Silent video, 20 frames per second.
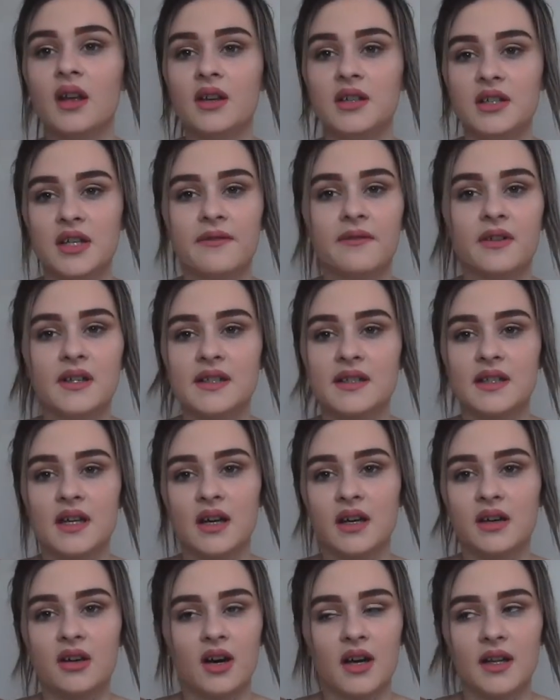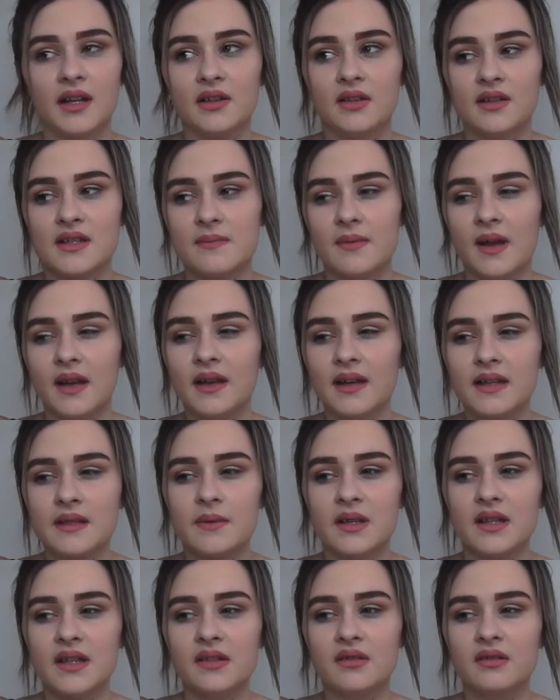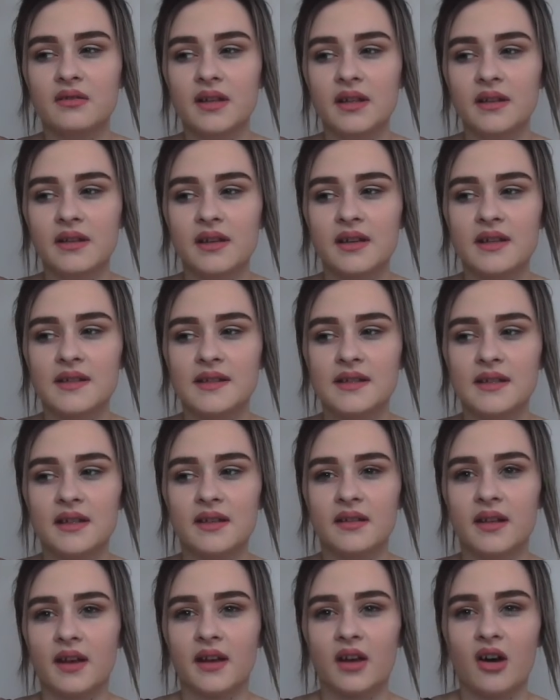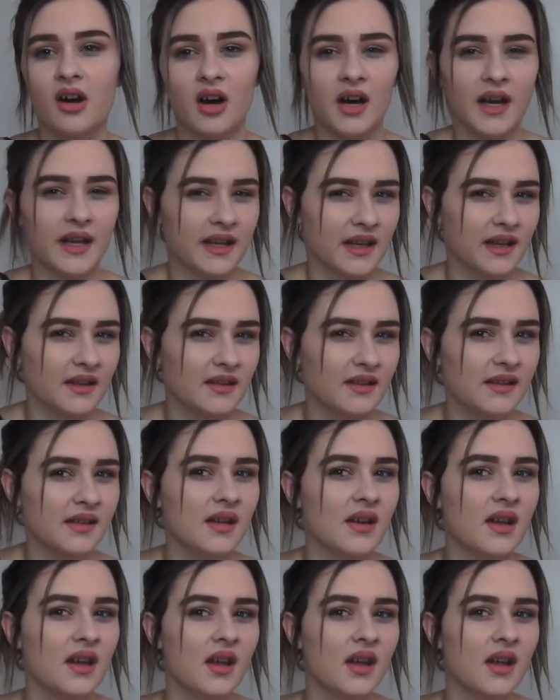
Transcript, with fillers: Jeffree Star and Kylie Cosmetics, but they're not really considered like high end.